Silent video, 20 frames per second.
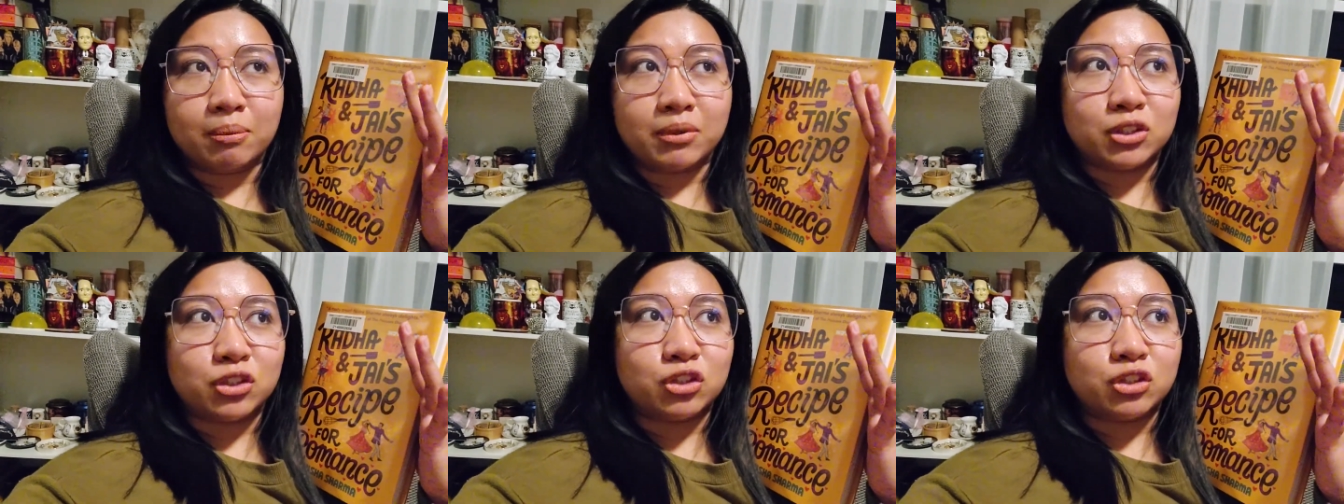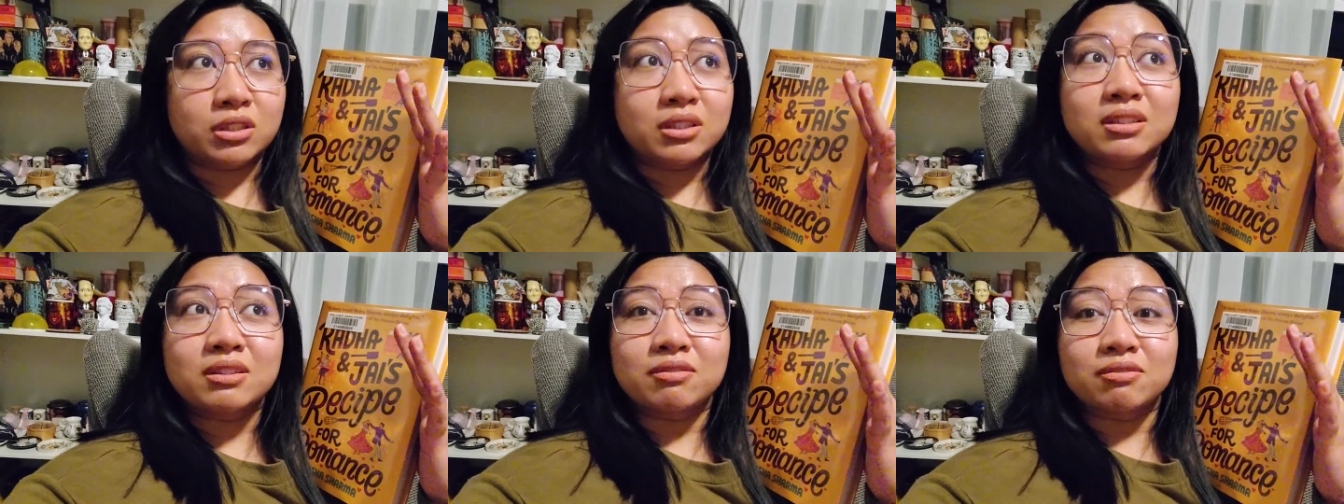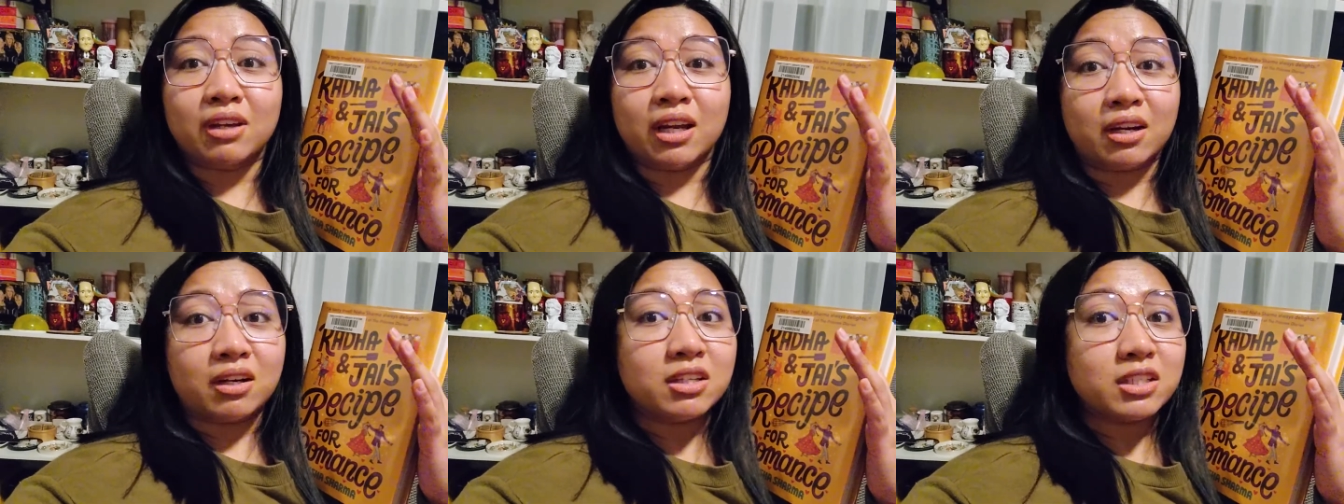But she's
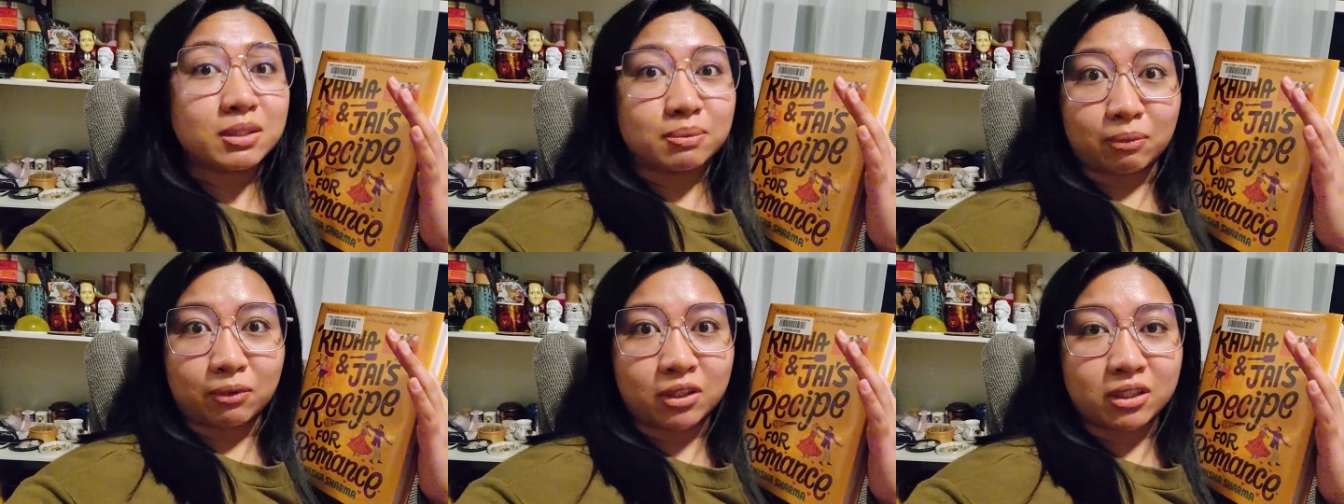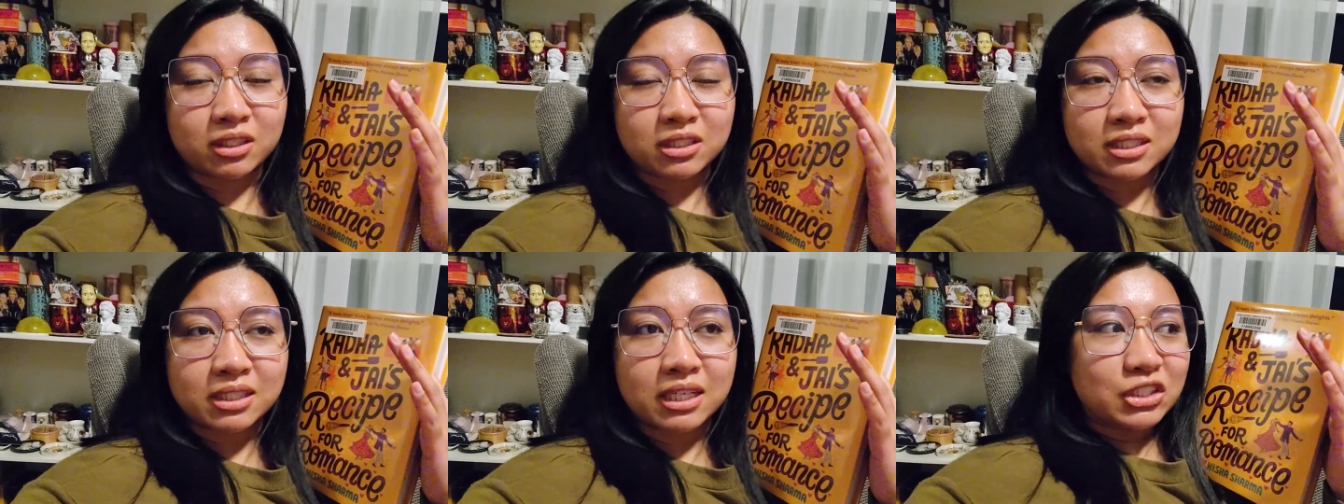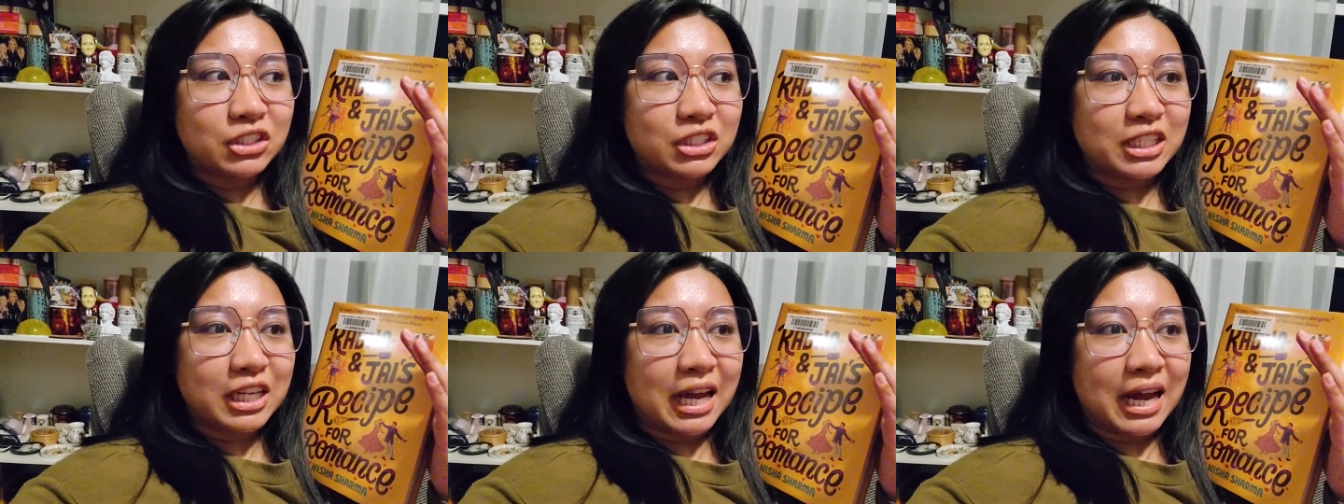very smart.
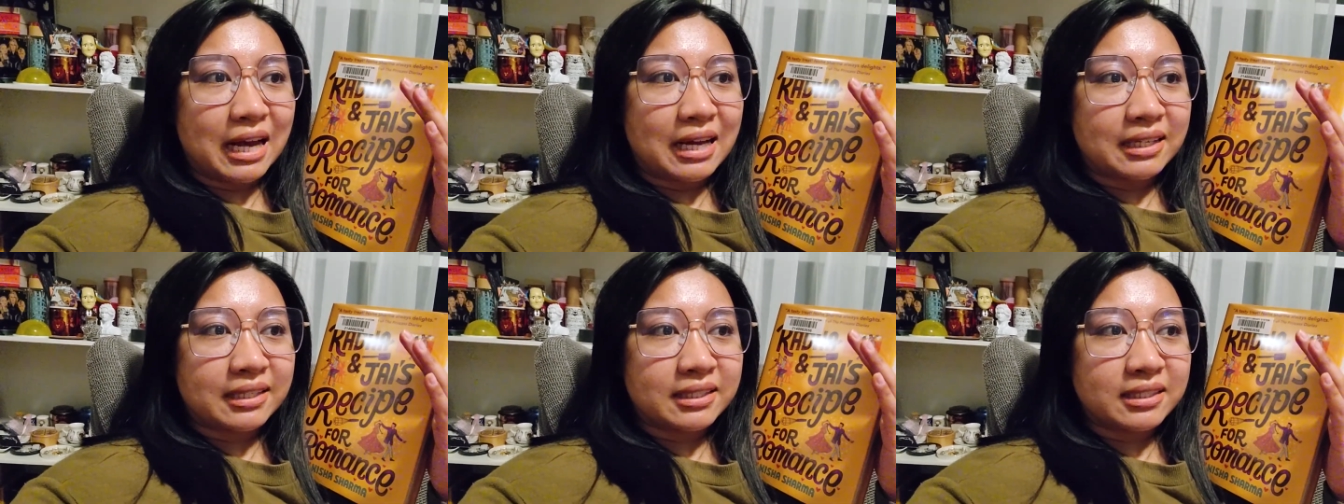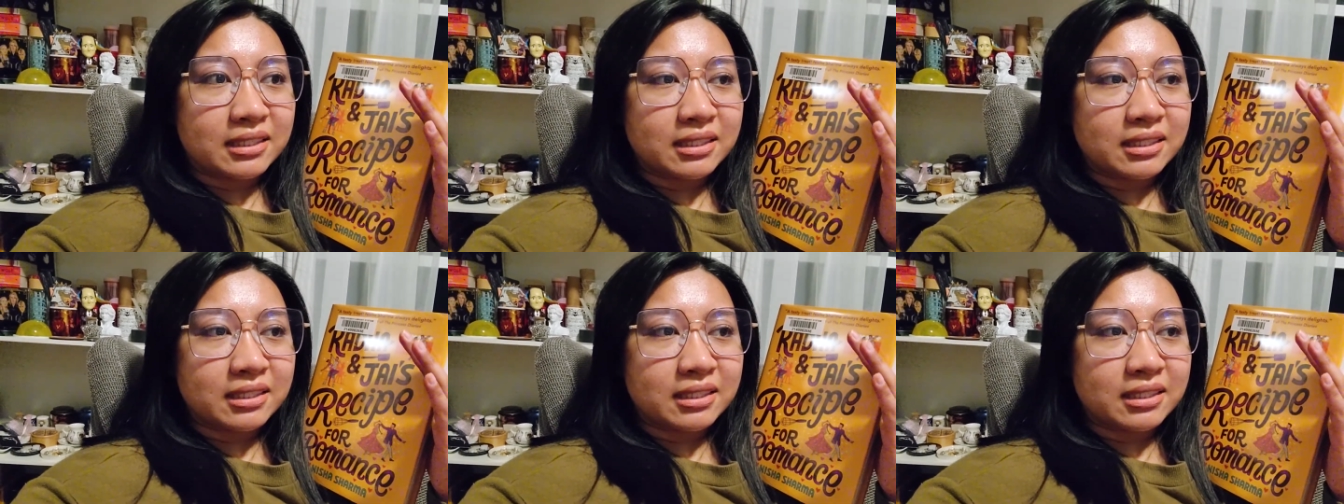She has